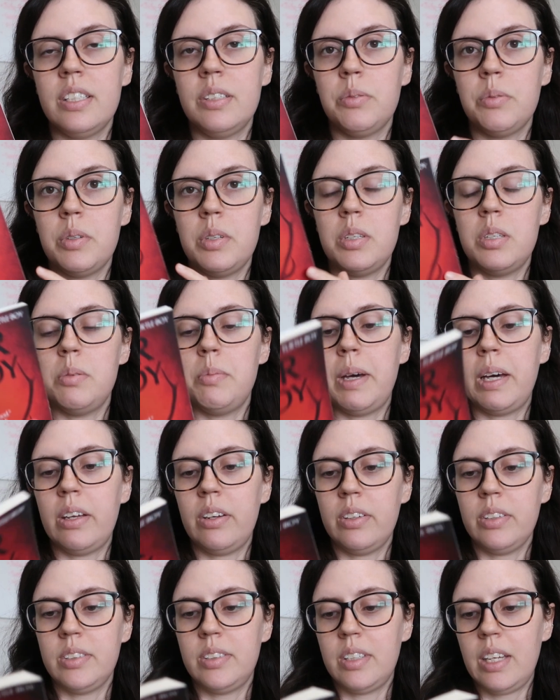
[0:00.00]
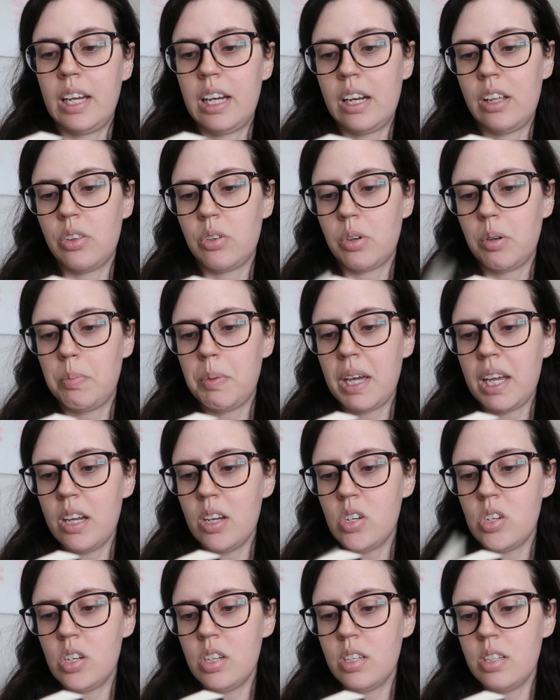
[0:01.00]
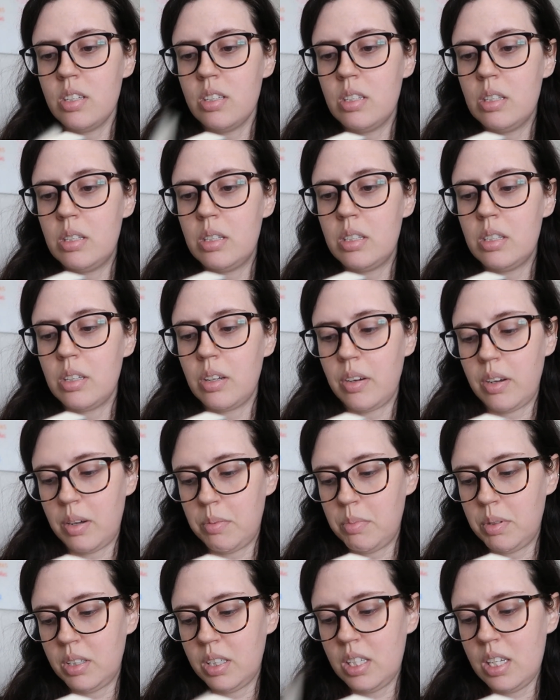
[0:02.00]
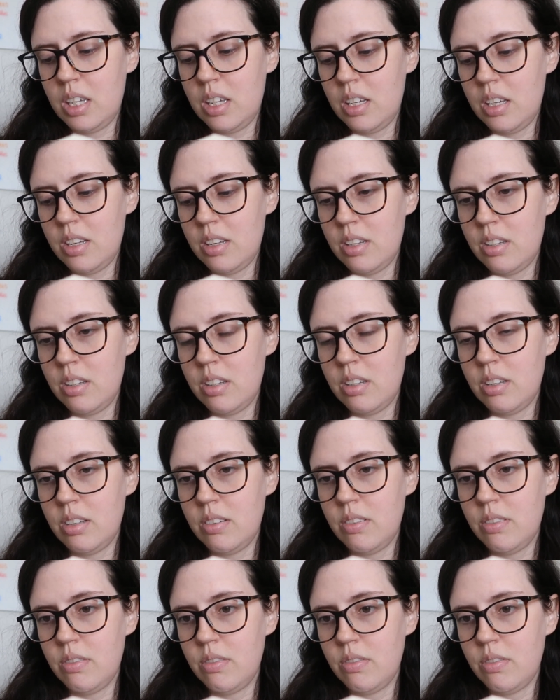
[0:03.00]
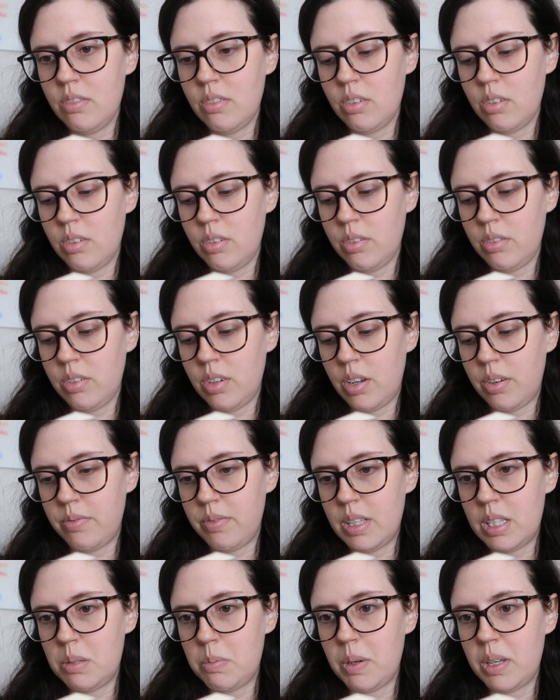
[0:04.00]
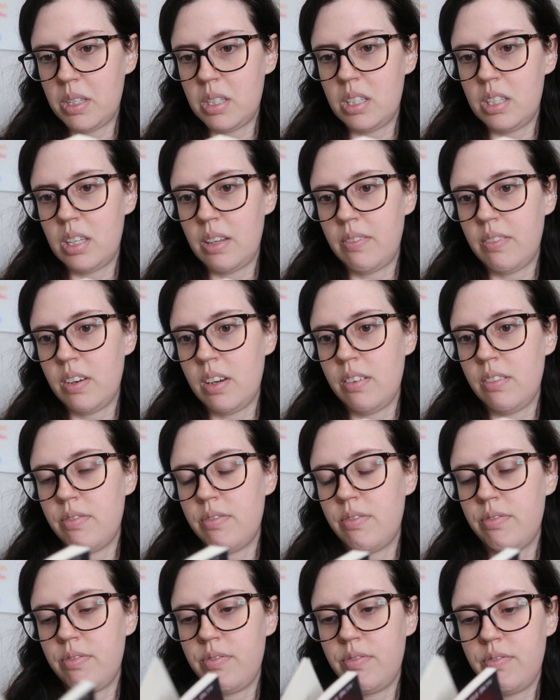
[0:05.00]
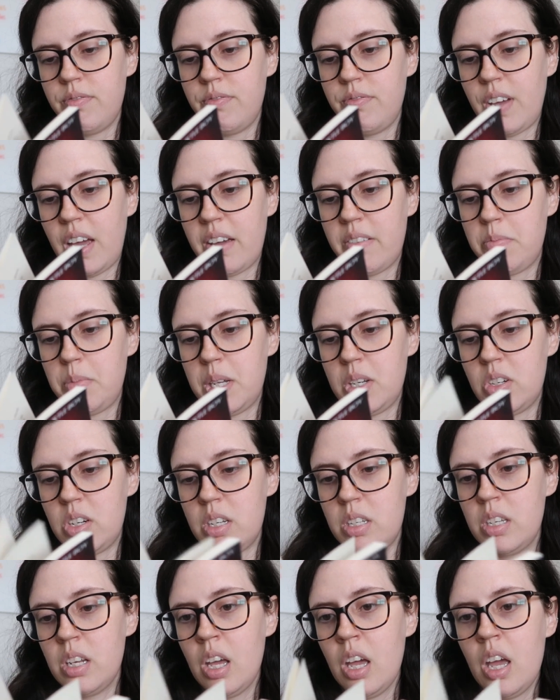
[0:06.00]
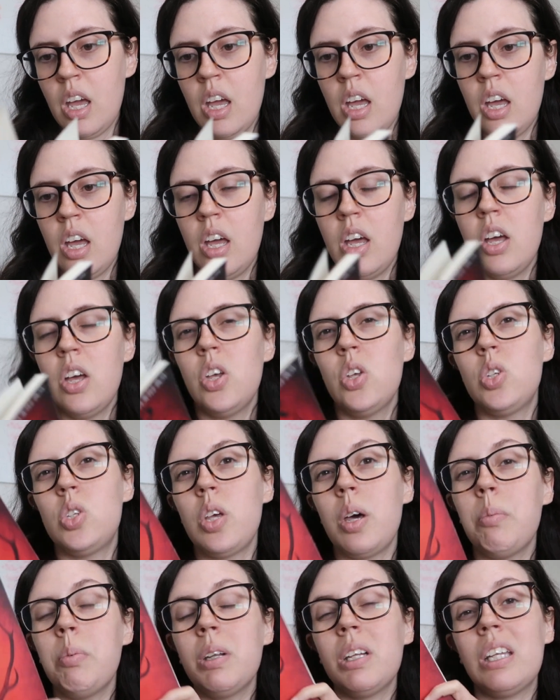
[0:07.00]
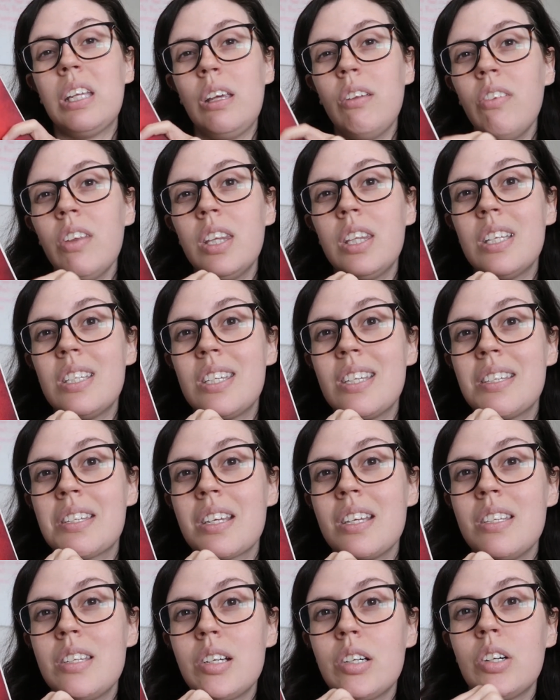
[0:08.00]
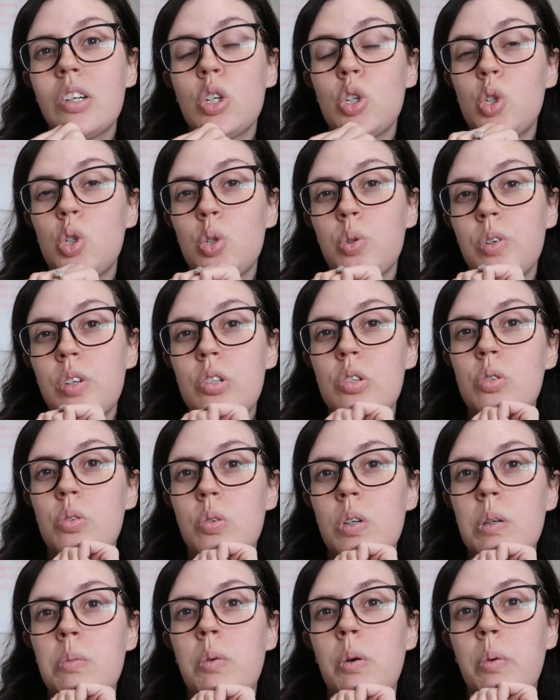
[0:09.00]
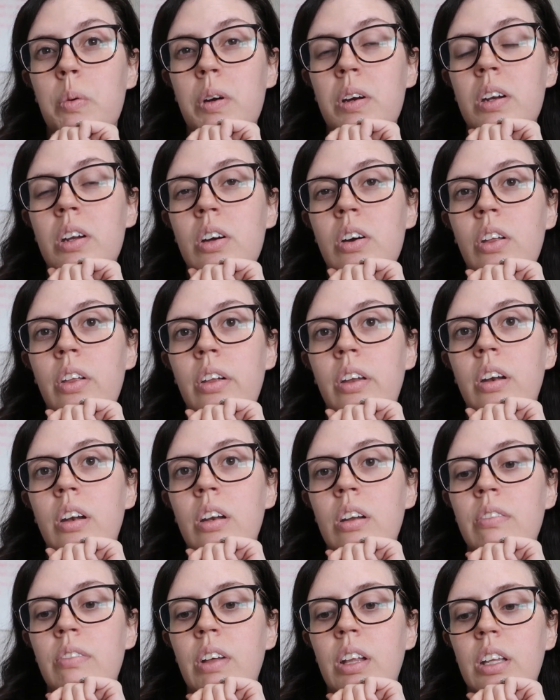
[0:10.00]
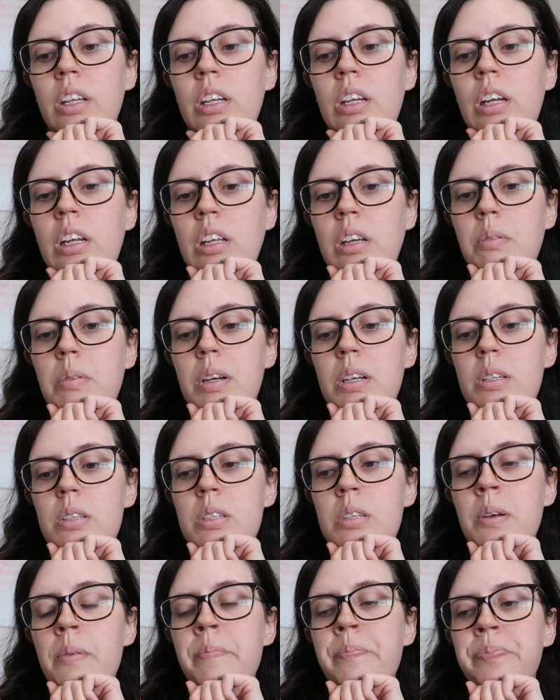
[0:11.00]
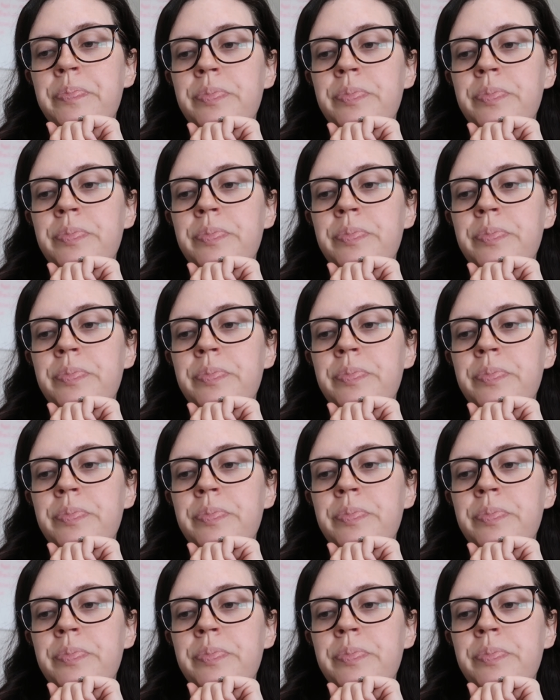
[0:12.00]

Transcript: It was about 83 pages, so I believe, well, no, it's about 75 pages. So I believe that this is considered a short story, but we're gonna call it a novella anyways.